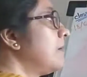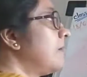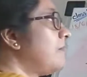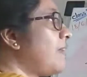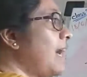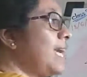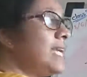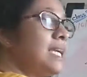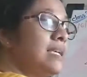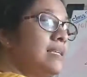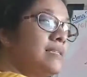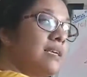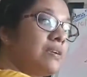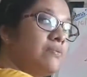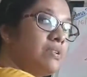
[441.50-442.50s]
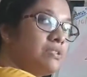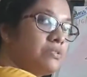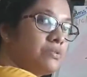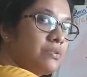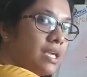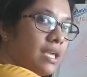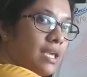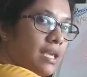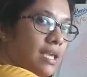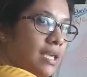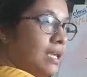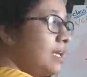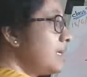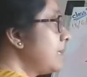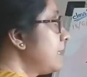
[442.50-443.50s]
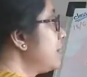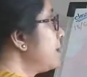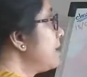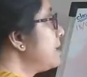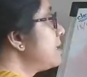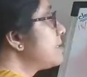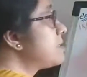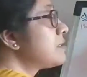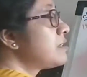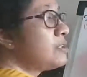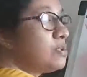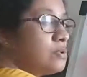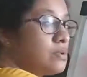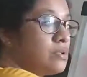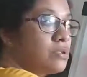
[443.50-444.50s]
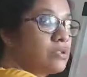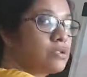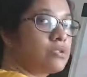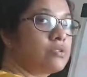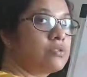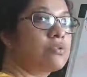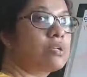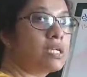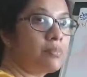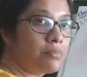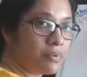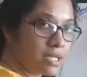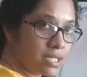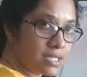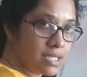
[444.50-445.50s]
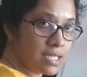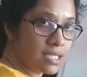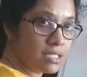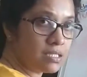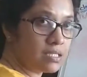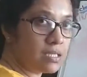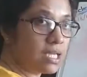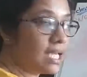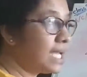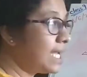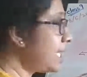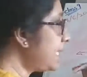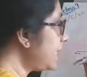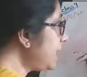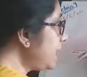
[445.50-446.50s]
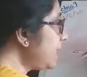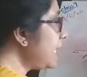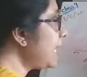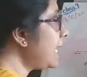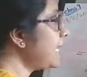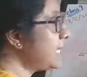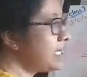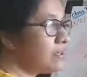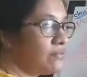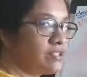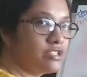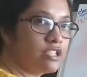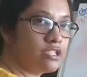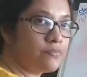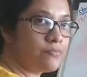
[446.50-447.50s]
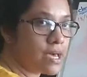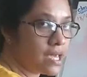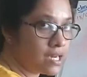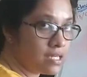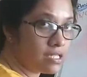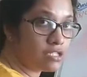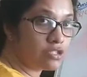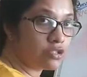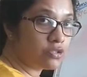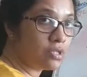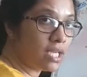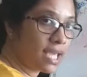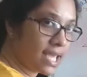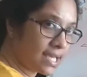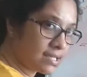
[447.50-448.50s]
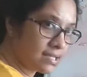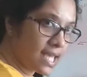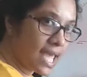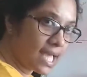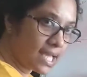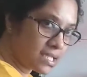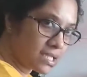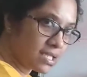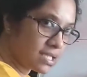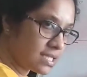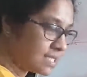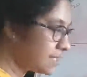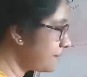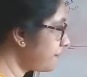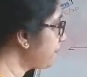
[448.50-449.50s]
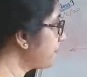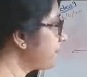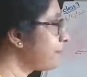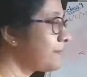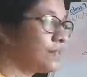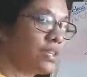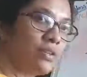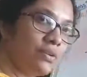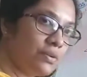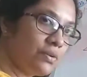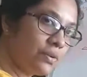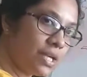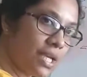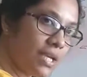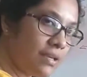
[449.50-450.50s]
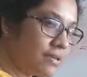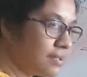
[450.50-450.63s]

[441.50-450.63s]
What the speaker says: y is equal to a is used to represent any line which is parallel to the x-axis. Okay?